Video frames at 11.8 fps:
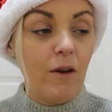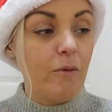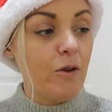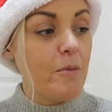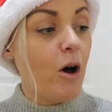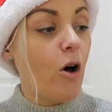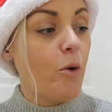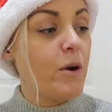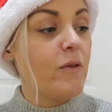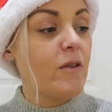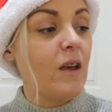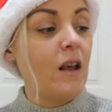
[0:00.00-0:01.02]
So you haven't seen my haul
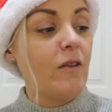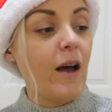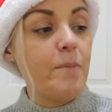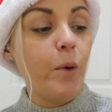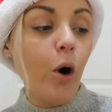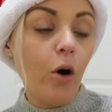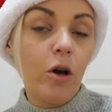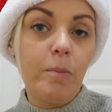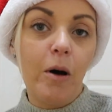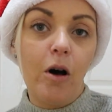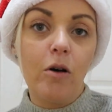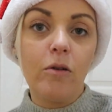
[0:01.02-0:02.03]
previously. These are burger
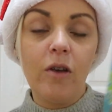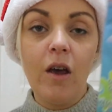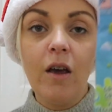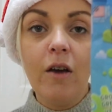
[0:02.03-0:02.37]
balls,